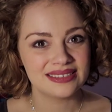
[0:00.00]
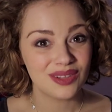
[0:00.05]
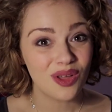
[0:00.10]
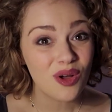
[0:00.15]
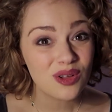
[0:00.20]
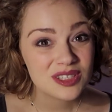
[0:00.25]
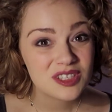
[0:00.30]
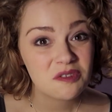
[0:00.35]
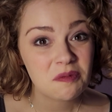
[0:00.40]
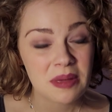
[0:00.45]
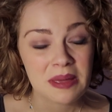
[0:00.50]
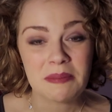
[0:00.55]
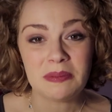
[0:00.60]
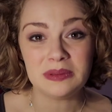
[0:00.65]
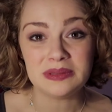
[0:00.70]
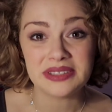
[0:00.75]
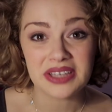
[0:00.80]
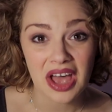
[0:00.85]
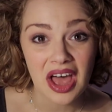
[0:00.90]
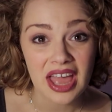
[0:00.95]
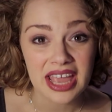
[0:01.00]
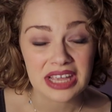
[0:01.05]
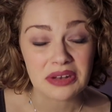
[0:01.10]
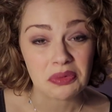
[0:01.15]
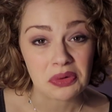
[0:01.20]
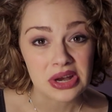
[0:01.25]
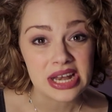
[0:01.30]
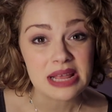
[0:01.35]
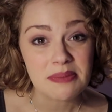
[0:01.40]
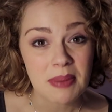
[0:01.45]
Lots of people die in
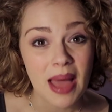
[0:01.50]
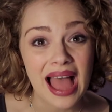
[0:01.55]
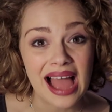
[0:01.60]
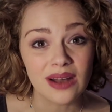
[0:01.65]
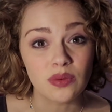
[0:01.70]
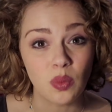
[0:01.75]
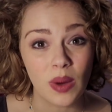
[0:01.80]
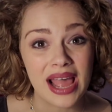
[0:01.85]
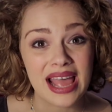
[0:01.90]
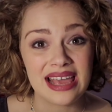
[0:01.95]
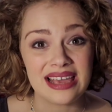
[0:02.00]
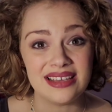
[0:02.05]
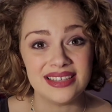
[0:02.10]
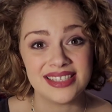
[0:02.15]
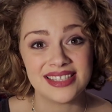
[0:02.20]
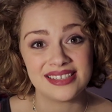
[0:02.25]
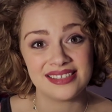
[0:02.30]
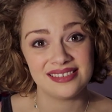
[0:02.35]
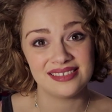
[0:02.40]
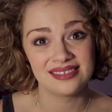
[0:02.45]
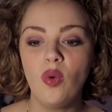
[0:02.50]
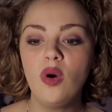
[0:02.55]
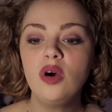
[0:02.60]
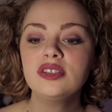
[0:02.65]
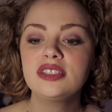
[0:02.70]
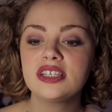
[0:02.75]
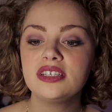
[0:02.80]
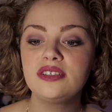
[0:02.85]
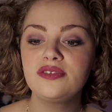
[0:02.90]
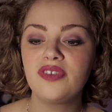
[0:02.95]
really bad ways.
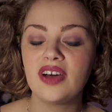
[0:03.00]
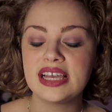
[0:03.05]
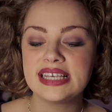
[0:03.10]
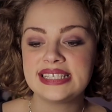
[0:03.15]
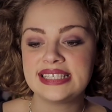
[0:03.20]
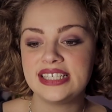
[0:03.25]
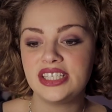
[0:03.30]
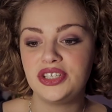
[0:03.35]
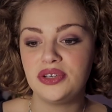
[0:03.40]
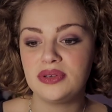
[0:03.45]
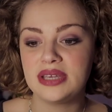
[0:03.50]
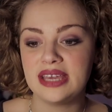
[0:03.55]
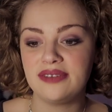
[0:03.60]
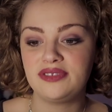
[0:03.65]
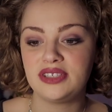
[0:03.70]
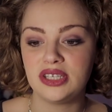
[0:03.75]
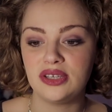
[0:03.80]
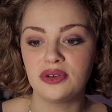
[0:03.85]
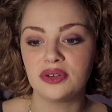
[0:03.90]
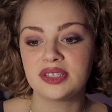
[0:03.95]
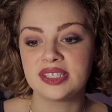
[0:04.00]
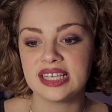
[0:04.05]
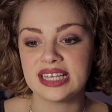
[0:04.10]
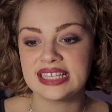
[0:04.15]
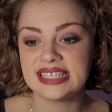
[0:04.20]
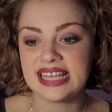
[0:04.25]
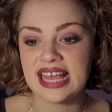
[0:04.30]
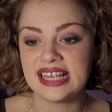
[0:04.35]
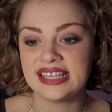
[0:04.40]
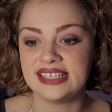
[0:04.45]
What advice did you give to your
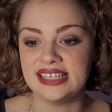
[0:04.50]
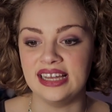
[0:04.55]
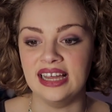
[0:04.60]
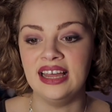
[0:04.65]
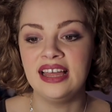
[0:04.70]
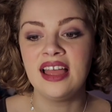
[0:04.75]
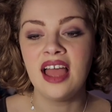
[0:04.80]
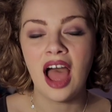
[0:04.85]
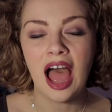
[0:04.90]
successor?